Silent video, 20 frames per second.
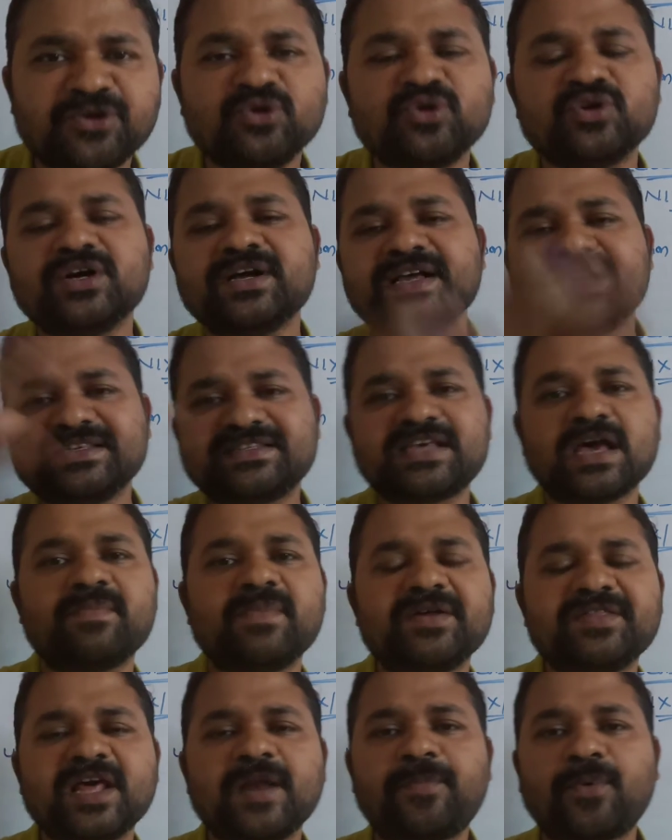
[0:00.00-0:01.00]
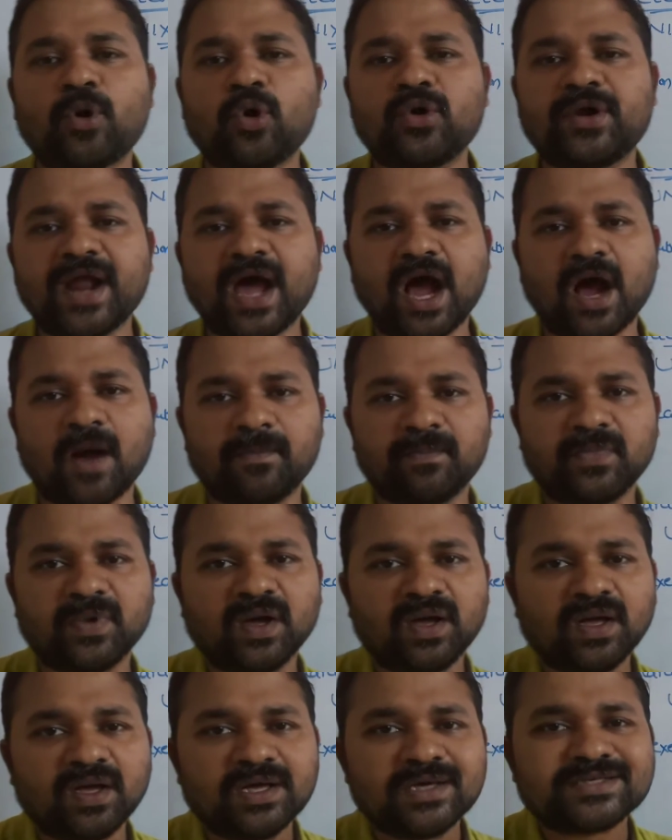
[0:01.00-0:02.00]
to some other program.
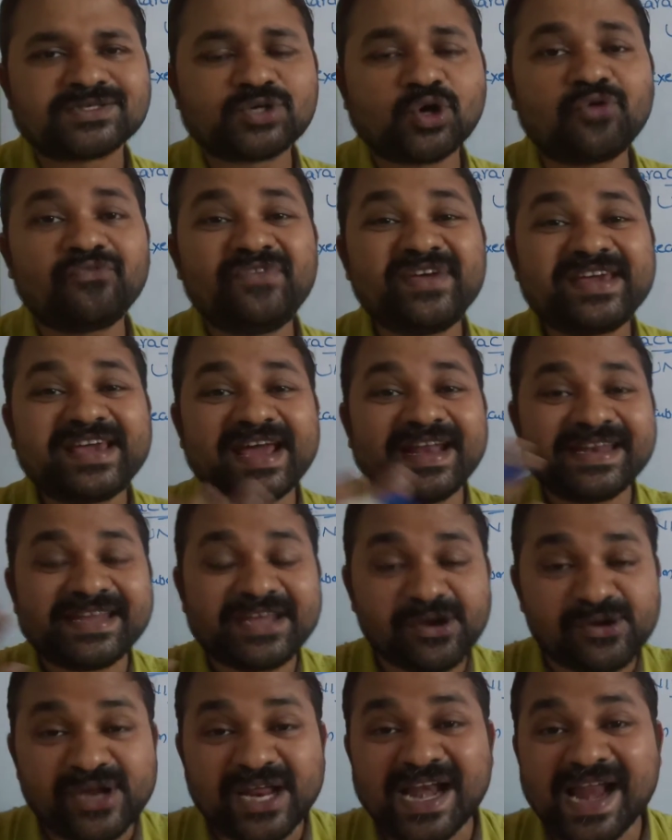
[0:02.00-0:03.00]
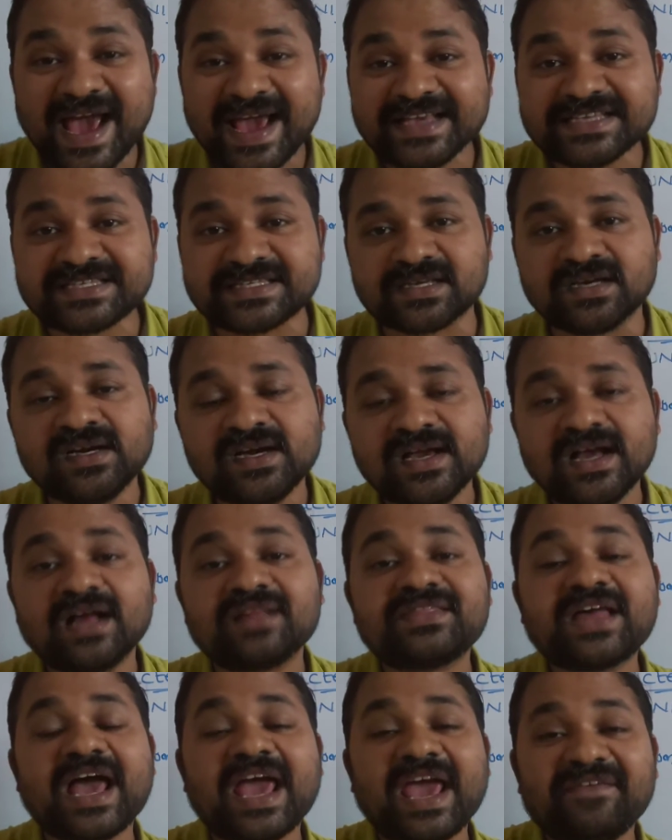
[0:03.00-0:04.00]
So we can utilize
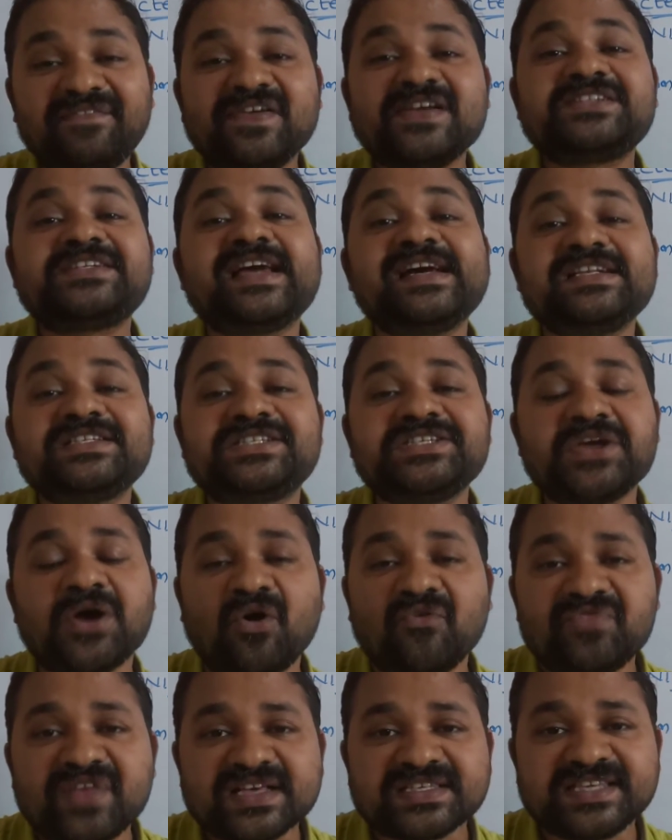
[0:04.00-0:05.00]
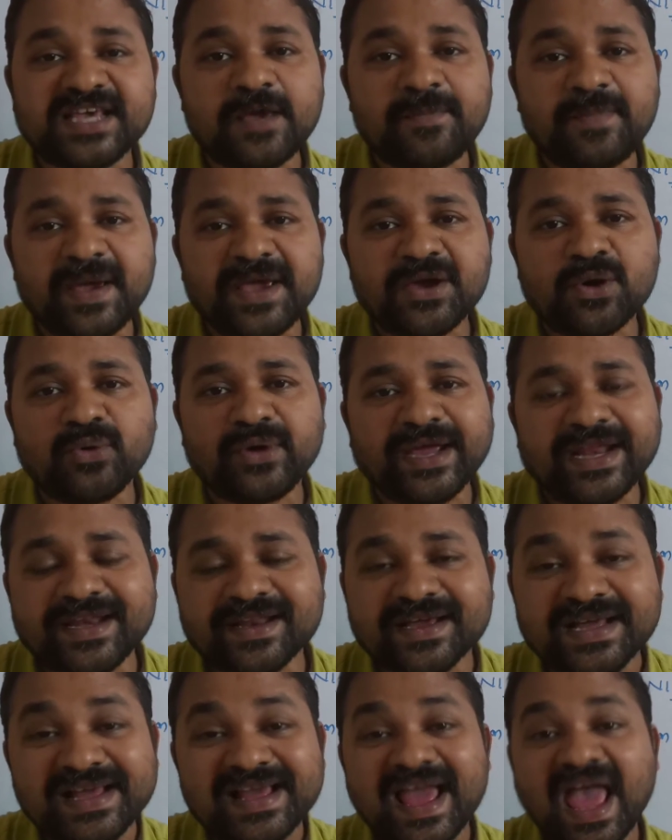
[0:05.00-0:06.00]
the efficiency of the CPU
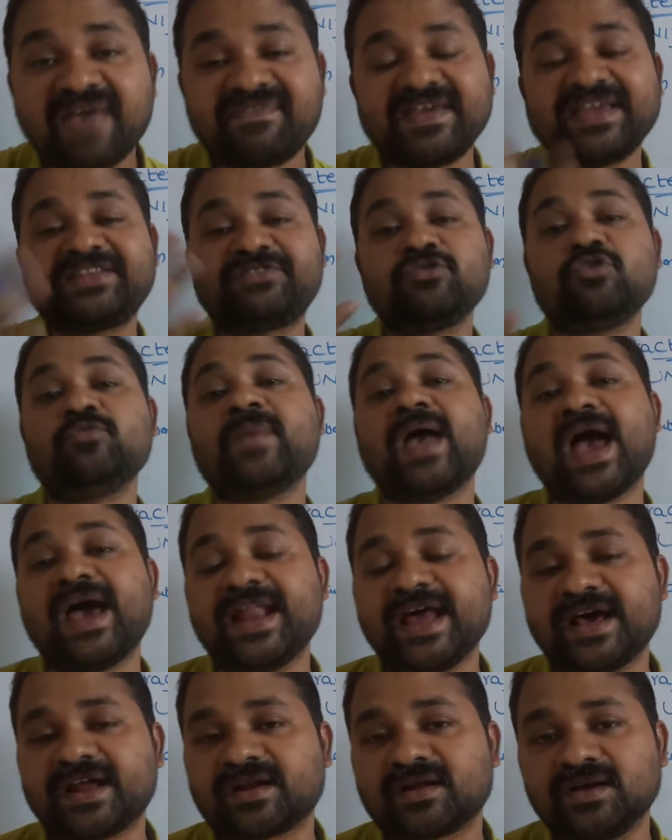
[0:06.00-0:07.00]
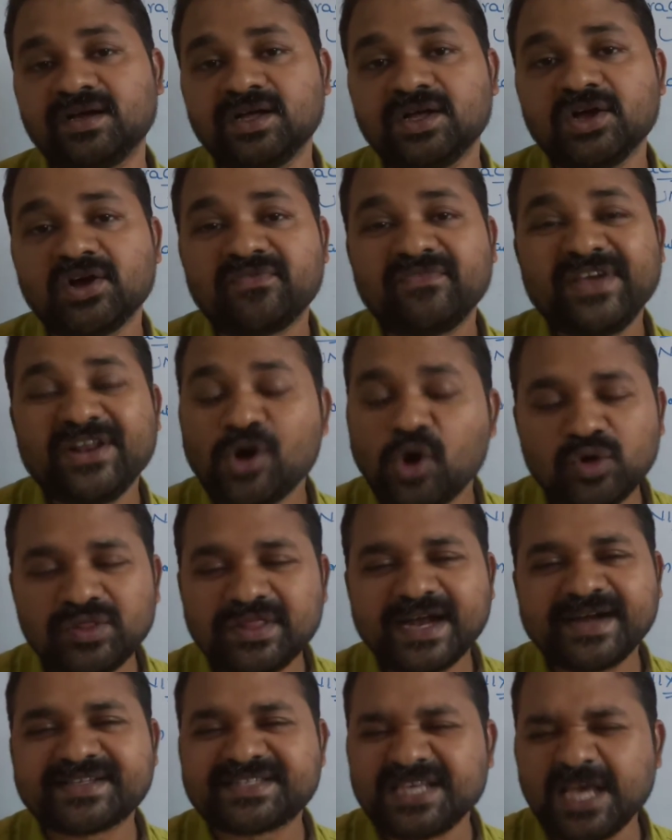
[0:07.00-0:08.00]
in effective manner. We know
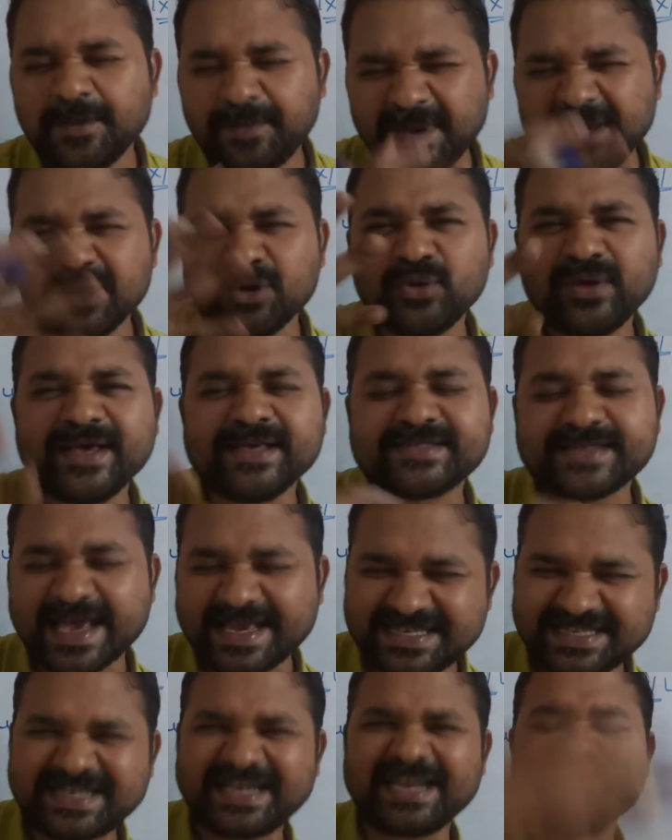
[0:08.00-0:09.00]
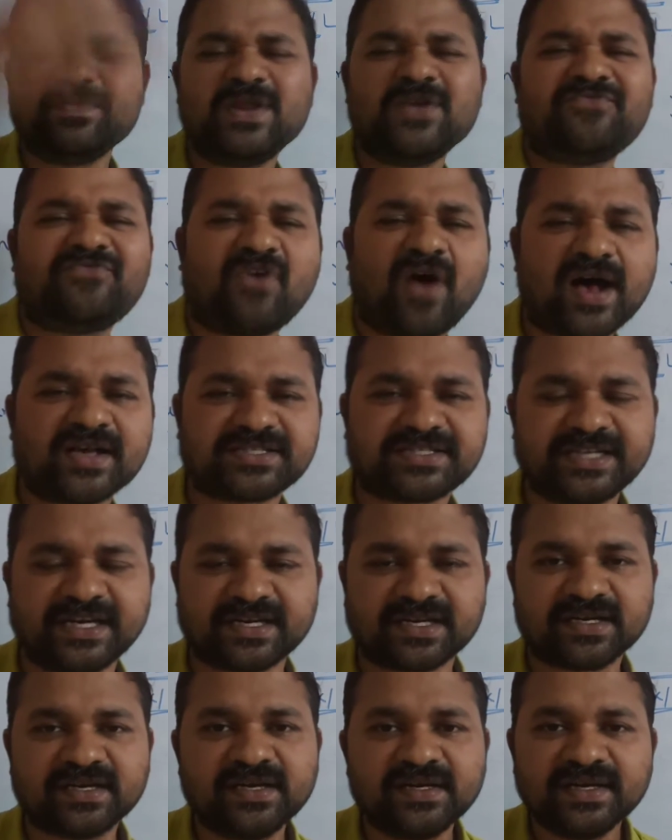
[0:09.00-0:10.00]
that CPU is extremely
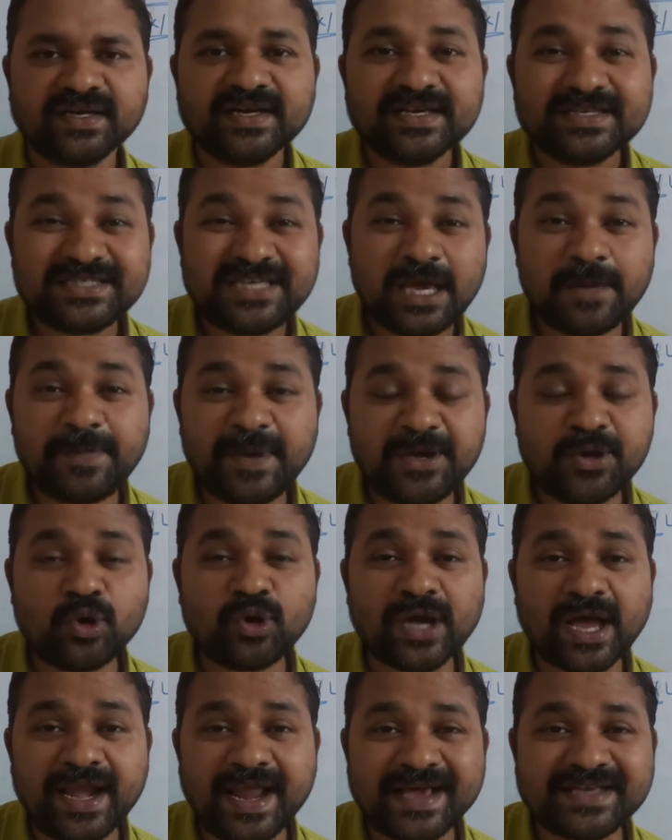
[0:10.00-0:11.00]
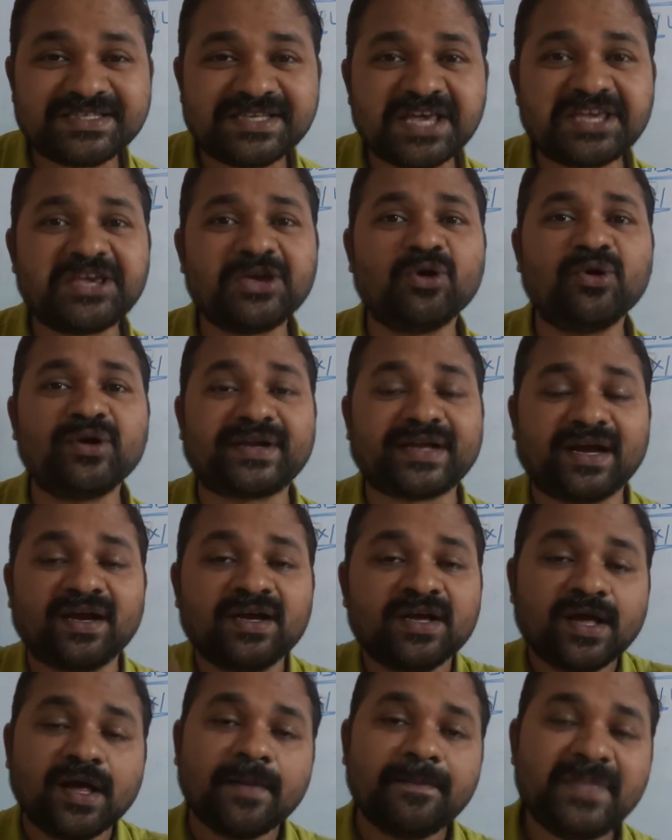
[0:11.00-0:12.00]
faster. CPU can execute
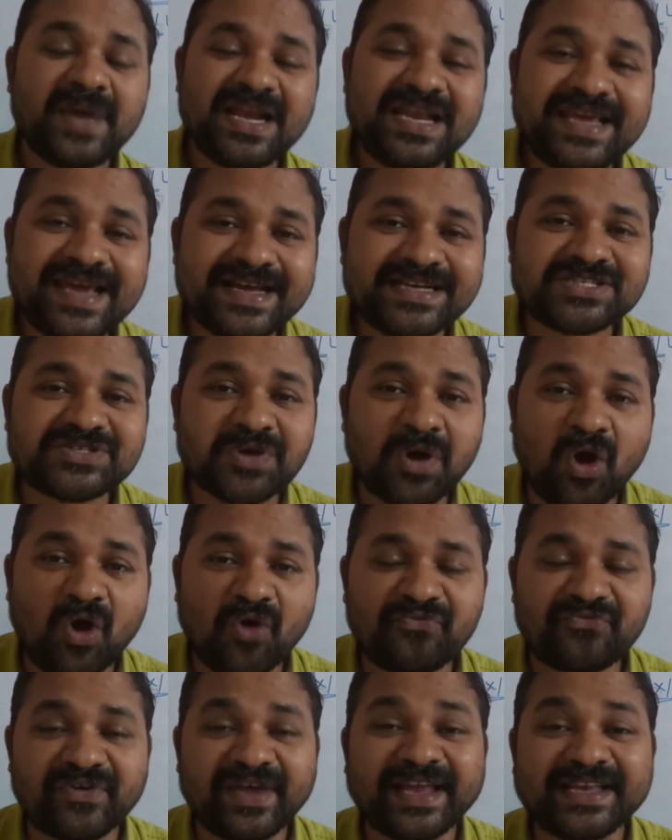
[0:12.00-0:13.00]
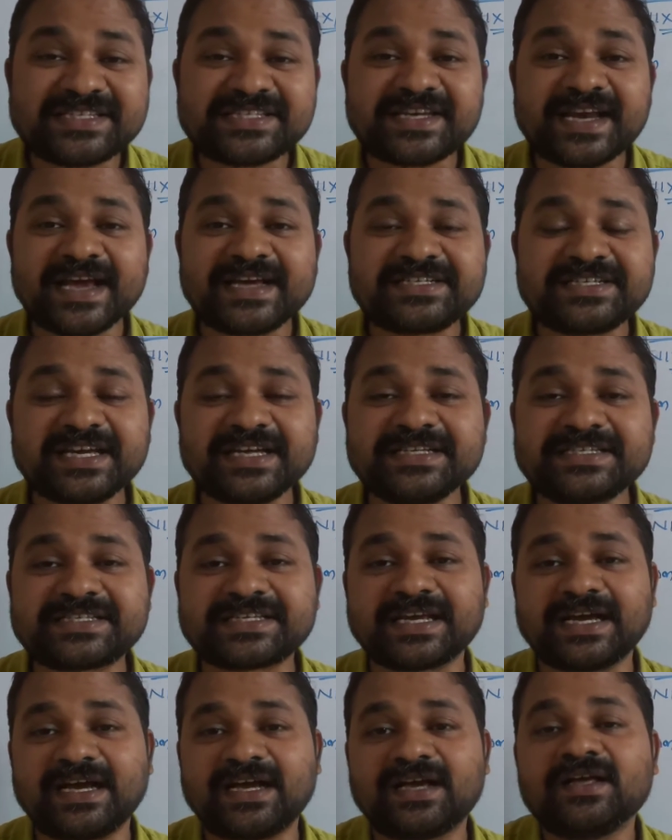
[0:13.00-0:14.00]
millions of instructions
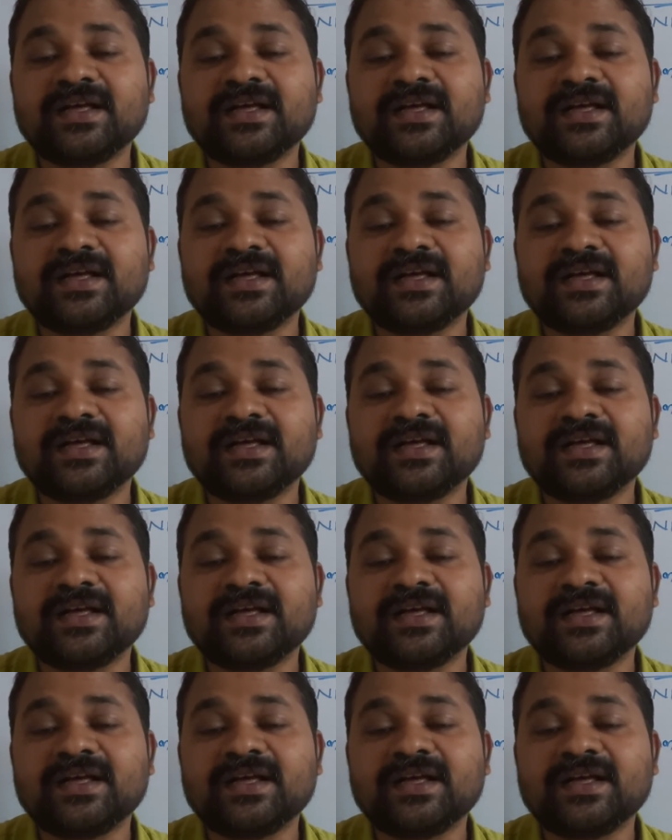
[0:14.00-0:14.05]
in